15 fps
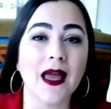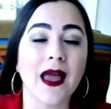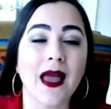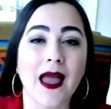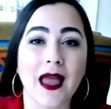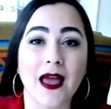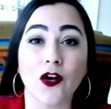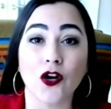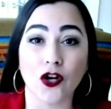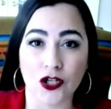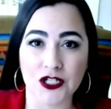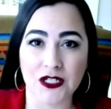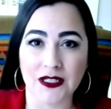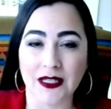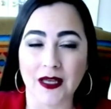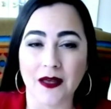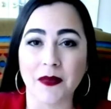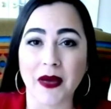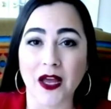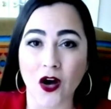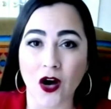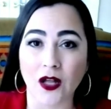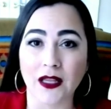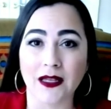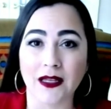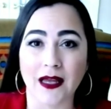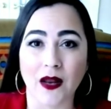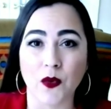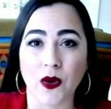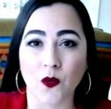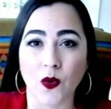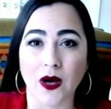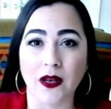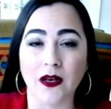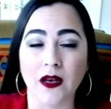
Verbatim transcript: and urgently by calling 911.